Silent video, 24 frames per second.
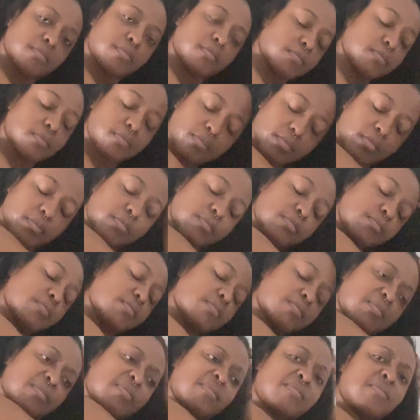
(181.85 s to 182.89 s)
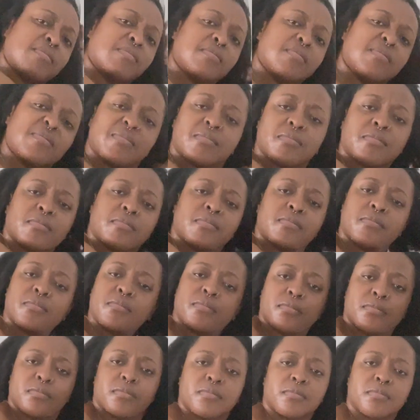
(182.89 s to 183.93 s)
And then even once it's fully
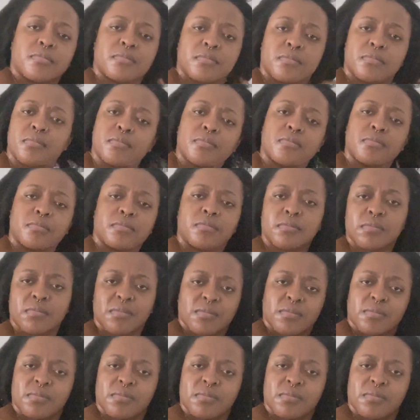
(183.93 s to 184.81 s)
saturated,